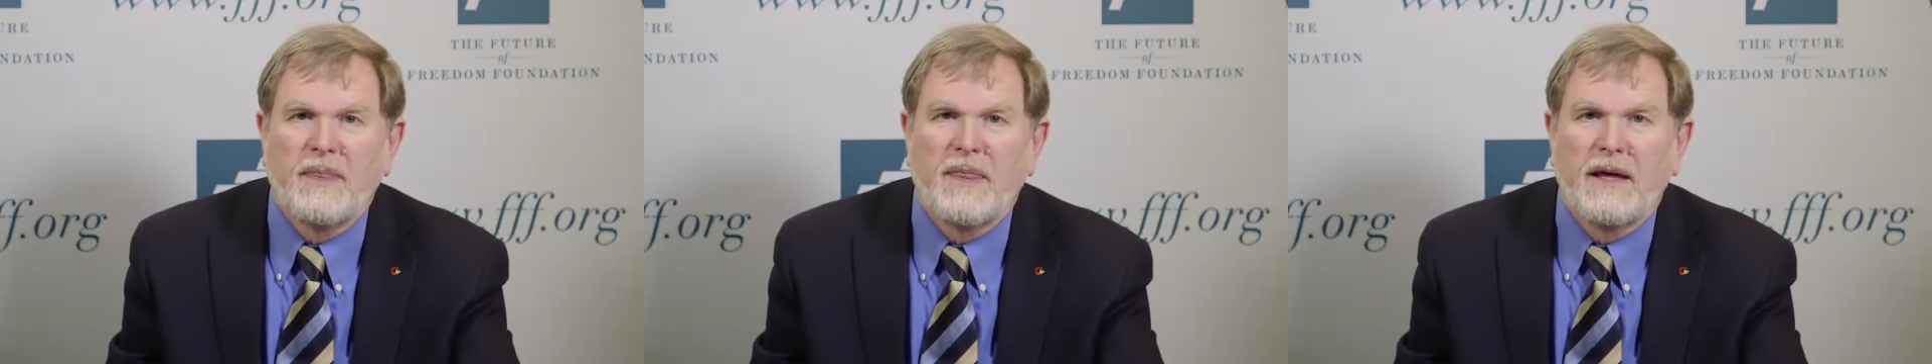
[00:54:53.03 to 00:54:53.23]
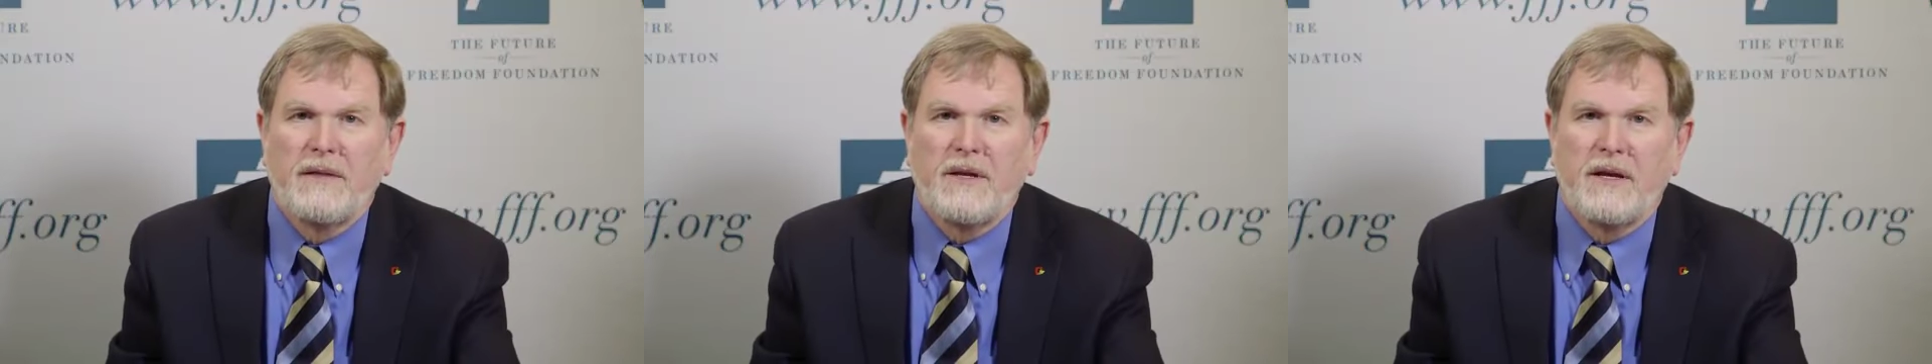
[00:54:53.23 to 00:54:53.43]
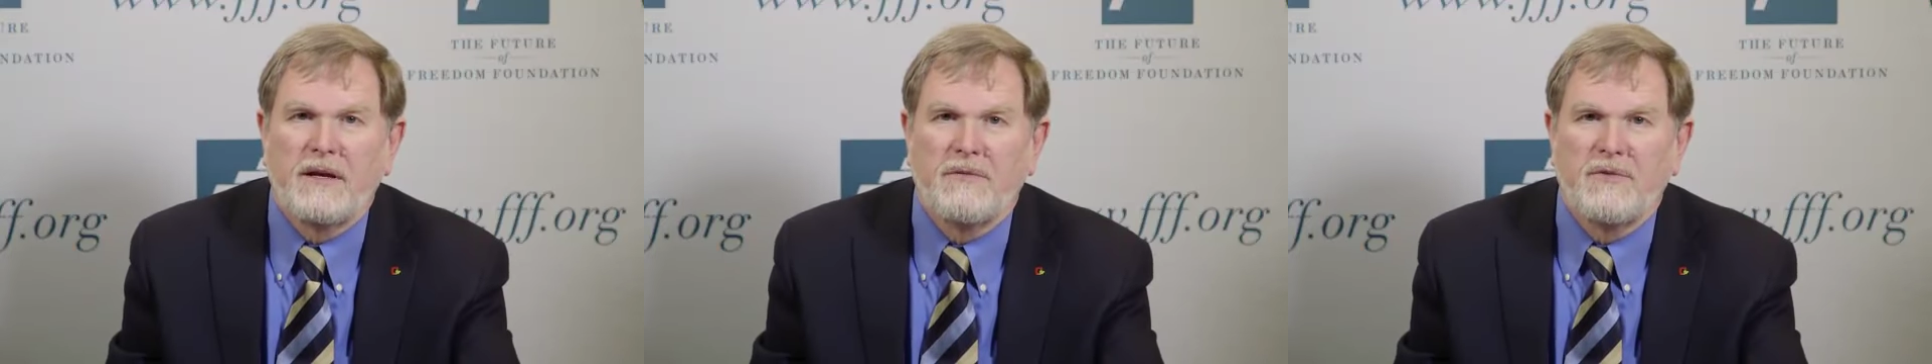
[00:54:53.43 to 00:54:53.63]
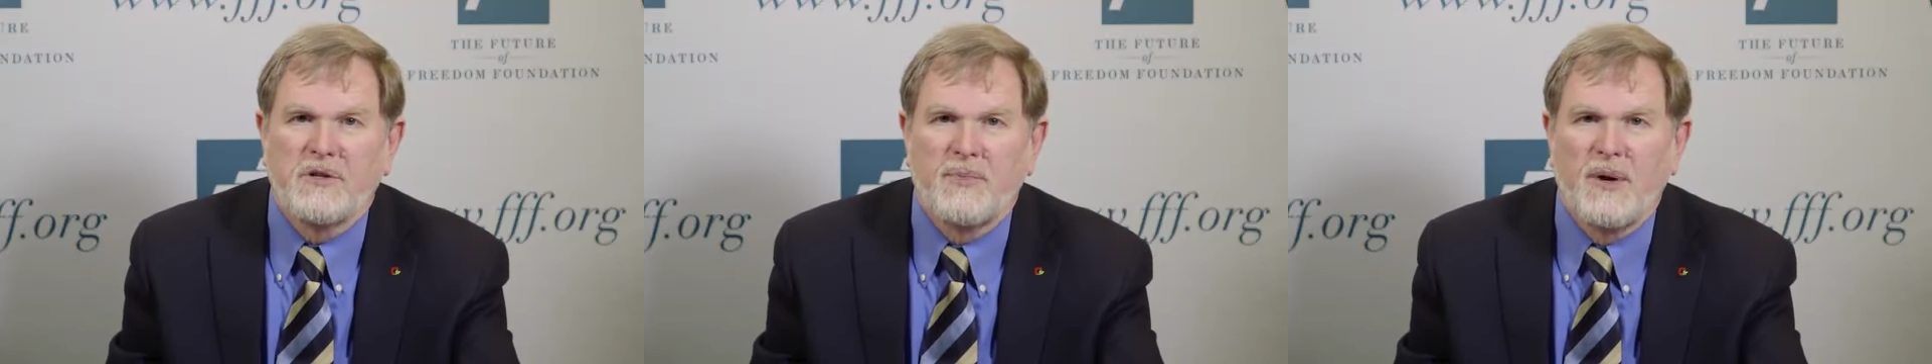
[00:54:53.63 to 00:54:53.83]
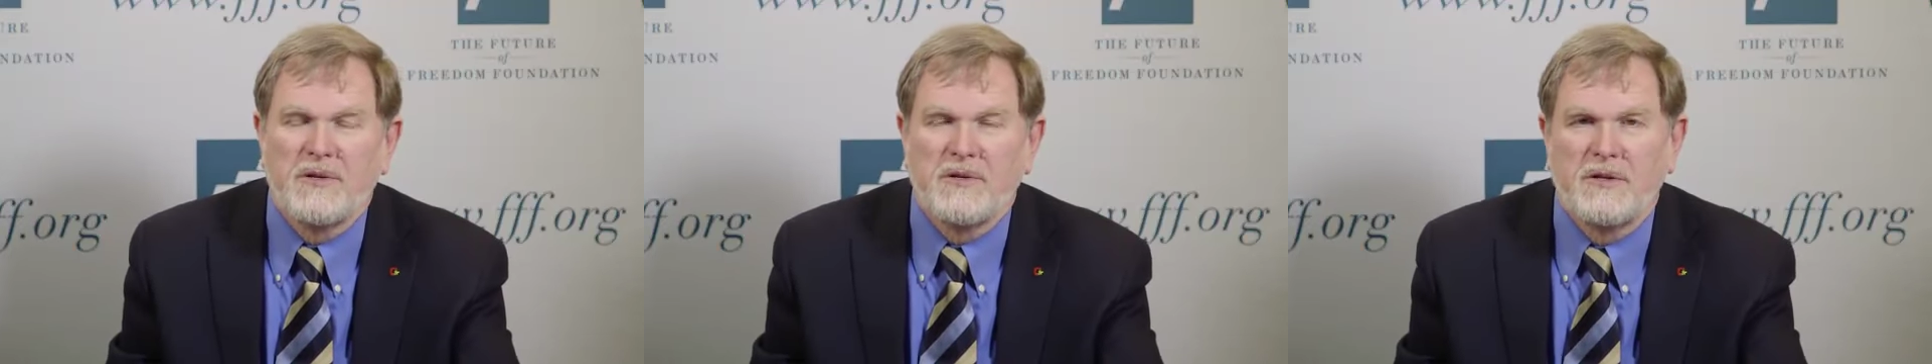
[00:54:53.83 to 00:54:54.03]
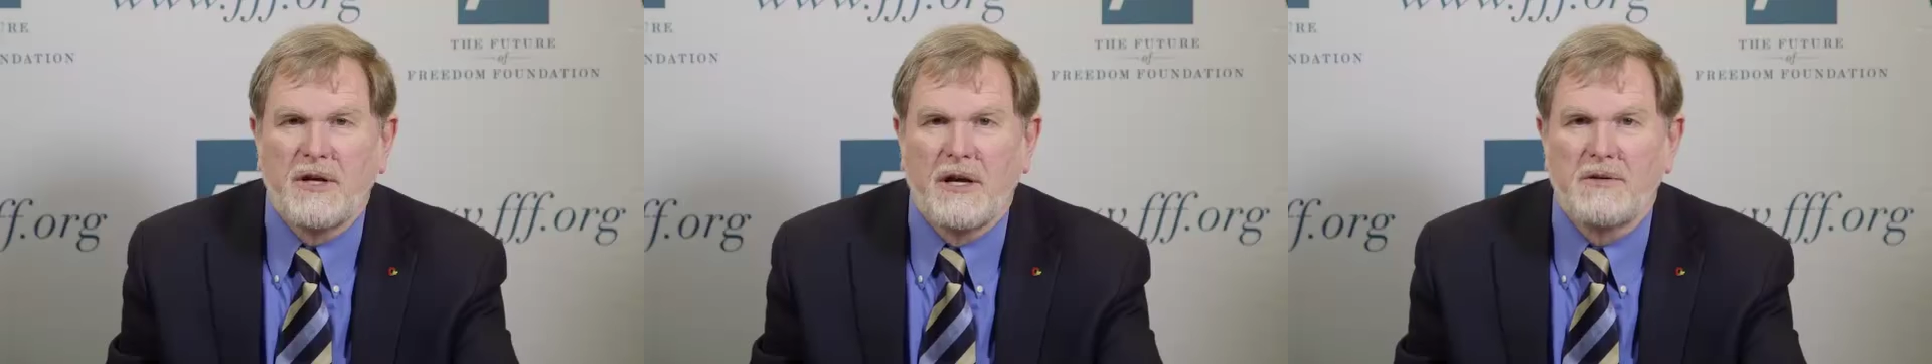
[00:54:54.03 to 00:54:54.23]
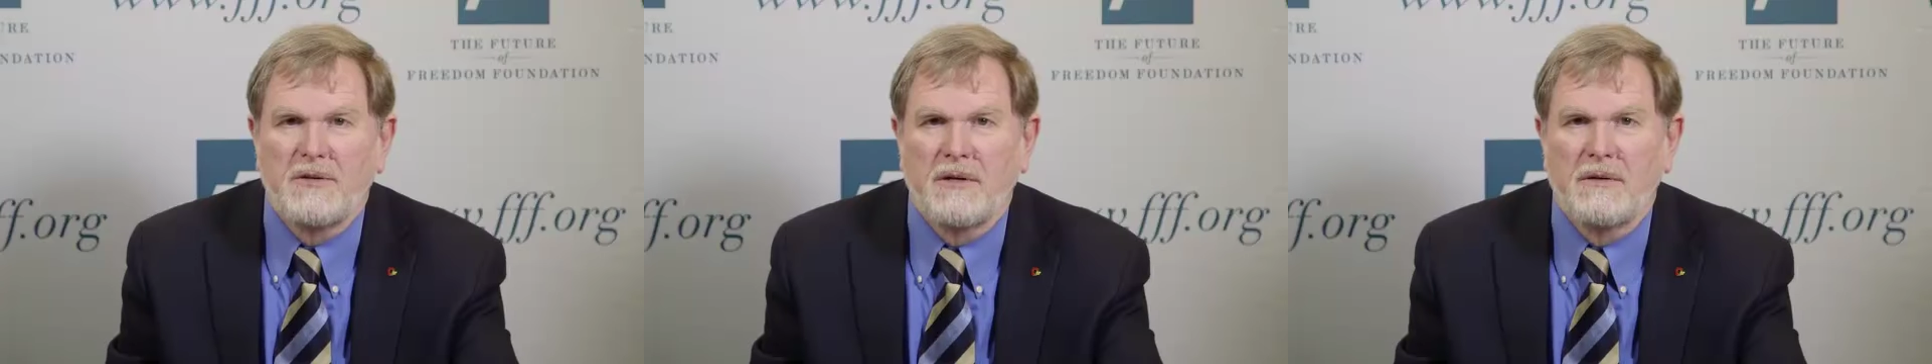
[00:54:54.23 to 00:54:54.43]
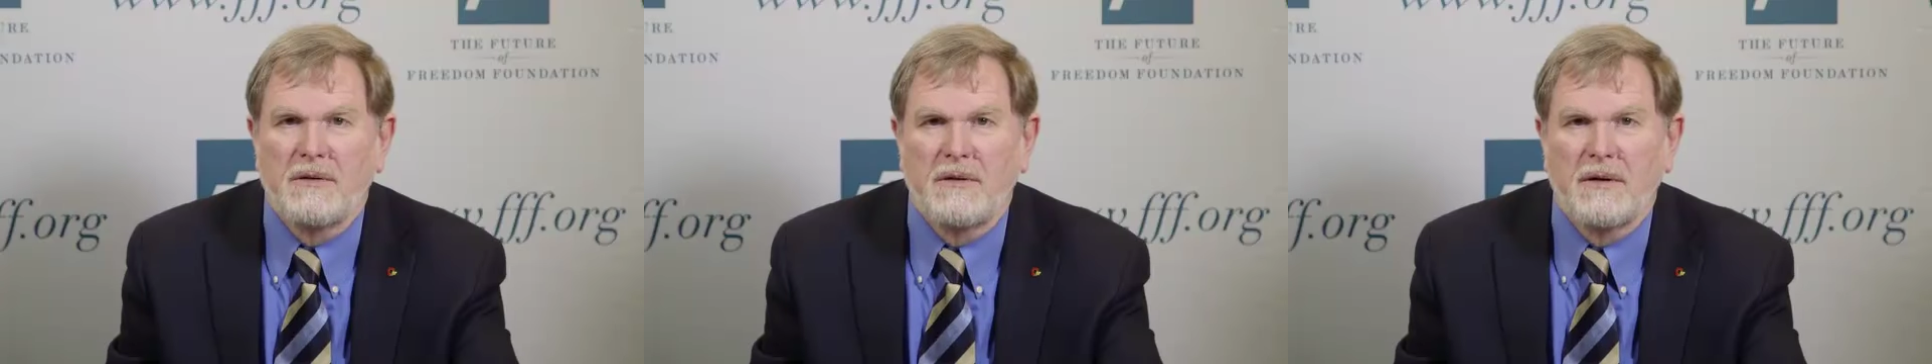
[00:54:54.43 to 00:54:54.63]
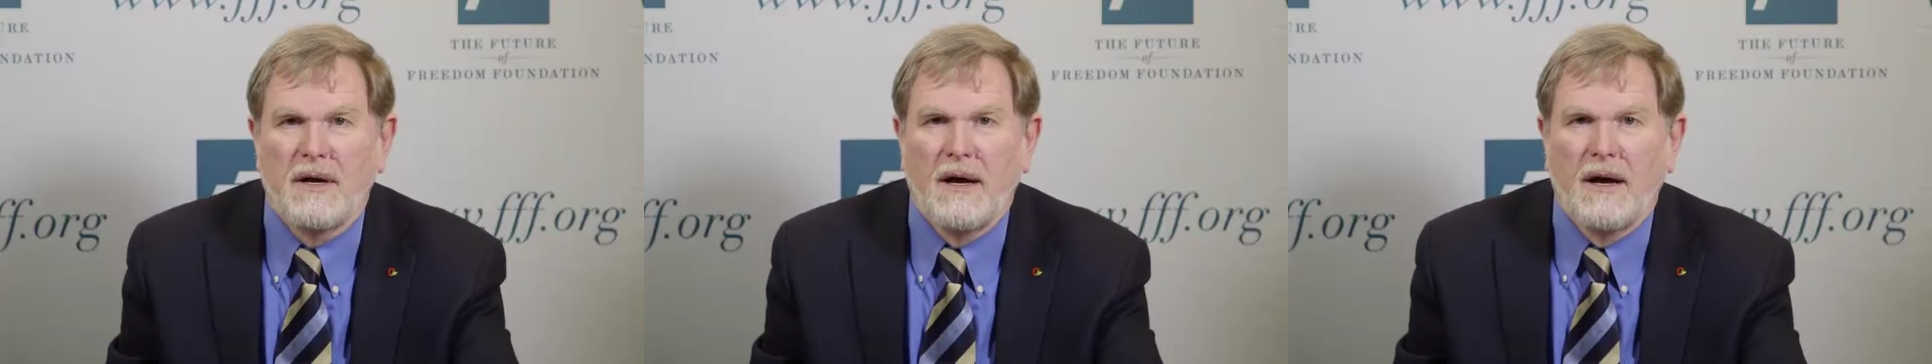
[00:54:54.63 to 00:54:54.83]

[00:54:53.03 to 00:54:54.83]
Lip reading: At the end of this presentation,